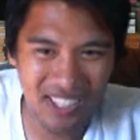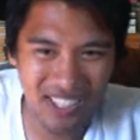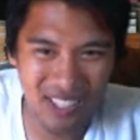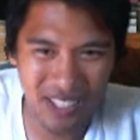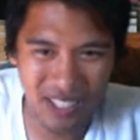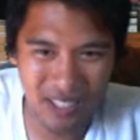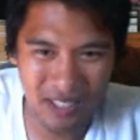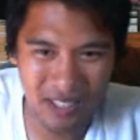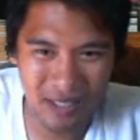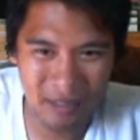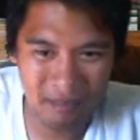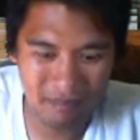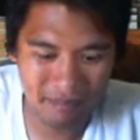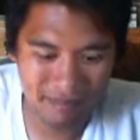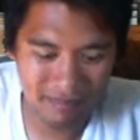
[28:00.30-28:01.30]

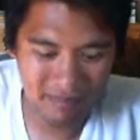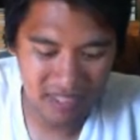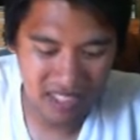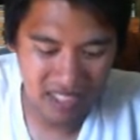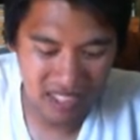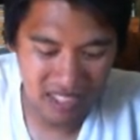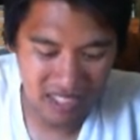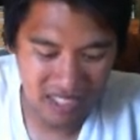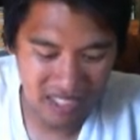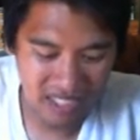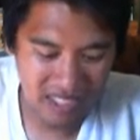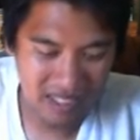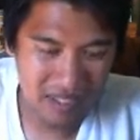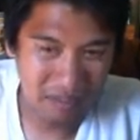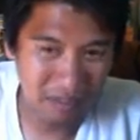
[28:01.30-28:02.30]
Um,
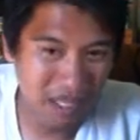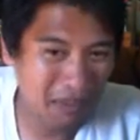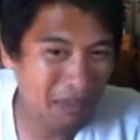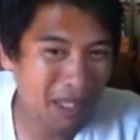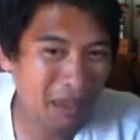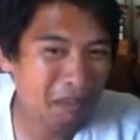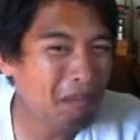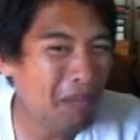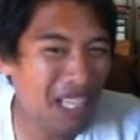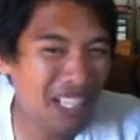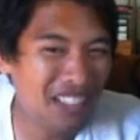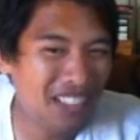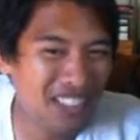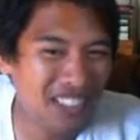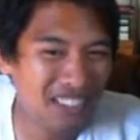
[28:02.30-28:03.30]
maybe a
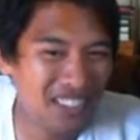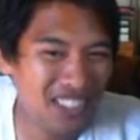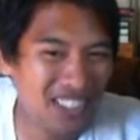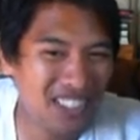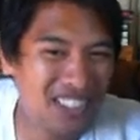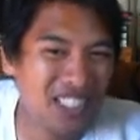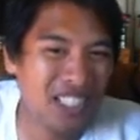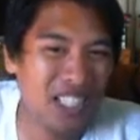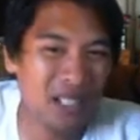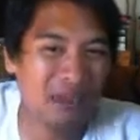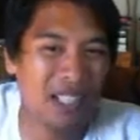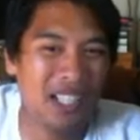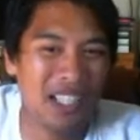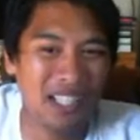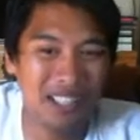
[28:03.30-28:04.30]
Maynard versus
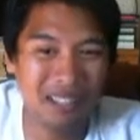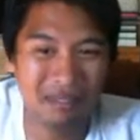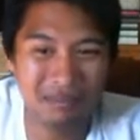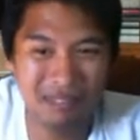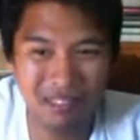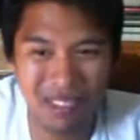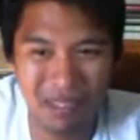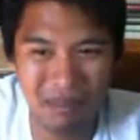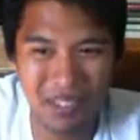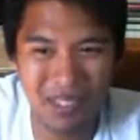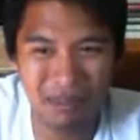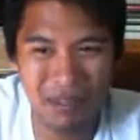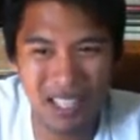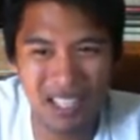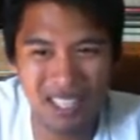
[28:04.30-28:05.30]
Tibau. Wouldn't be
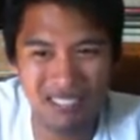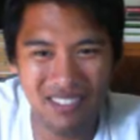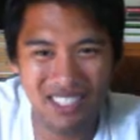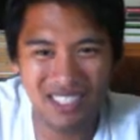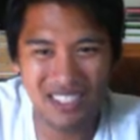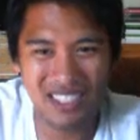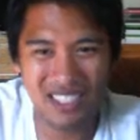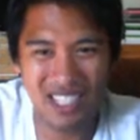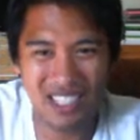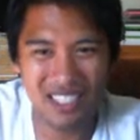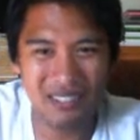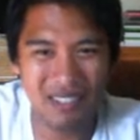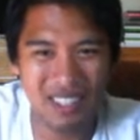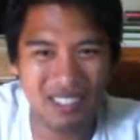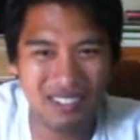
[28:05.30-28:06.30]
too bad, even though it's a guy
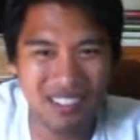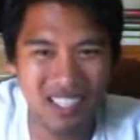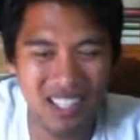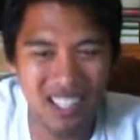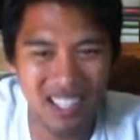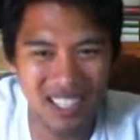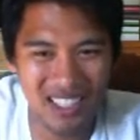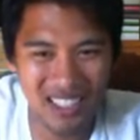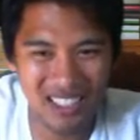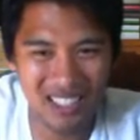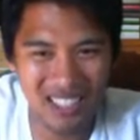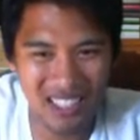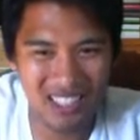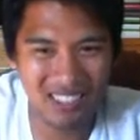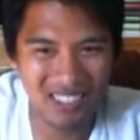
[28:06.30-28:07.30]
coming off a loss
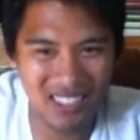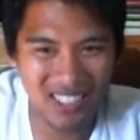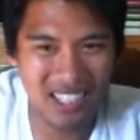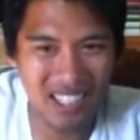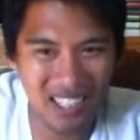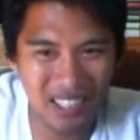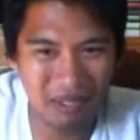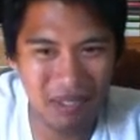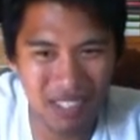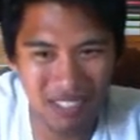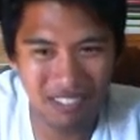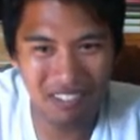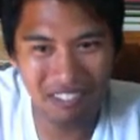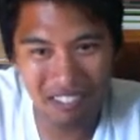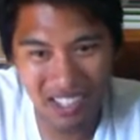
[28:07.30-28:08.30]
over a guy coming
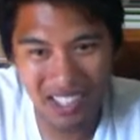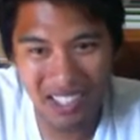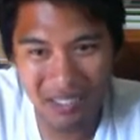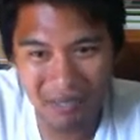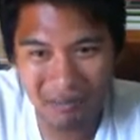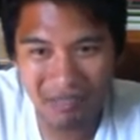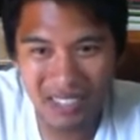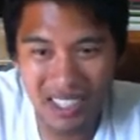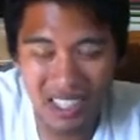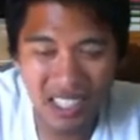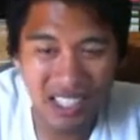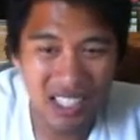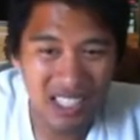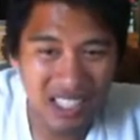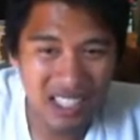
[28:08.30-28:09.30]
off a win.
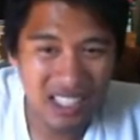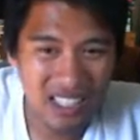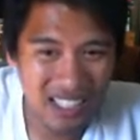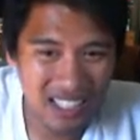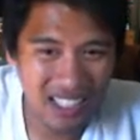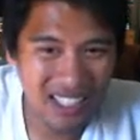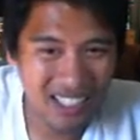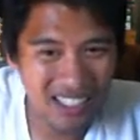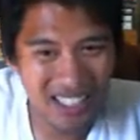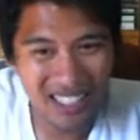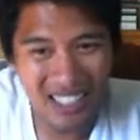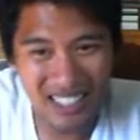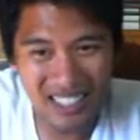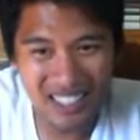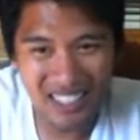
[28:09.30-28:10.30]
You know, I
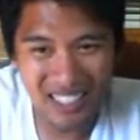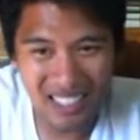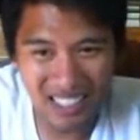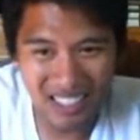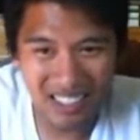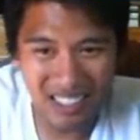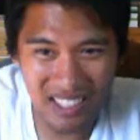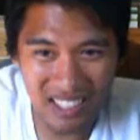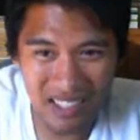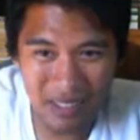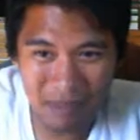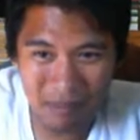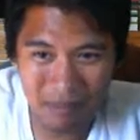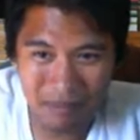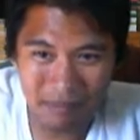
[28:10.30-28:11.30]
guess you can do
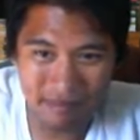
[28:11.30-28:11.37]
that.